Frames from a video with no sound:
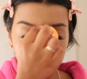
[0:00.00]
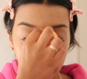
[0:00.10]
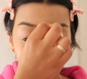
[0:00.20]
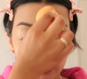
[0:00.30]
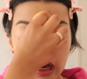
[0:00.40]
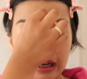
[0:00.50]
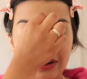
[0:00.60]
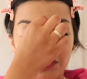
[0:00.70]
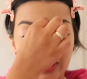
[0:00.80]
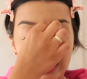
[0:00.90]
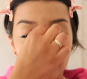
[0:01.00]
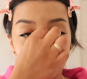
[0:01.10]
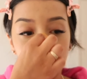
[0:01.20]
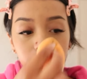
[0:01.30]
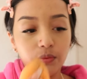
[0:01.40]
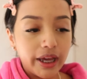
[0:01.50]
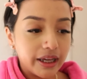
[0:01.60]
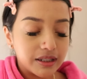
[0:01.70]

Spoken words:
And you're not gonna find them right away.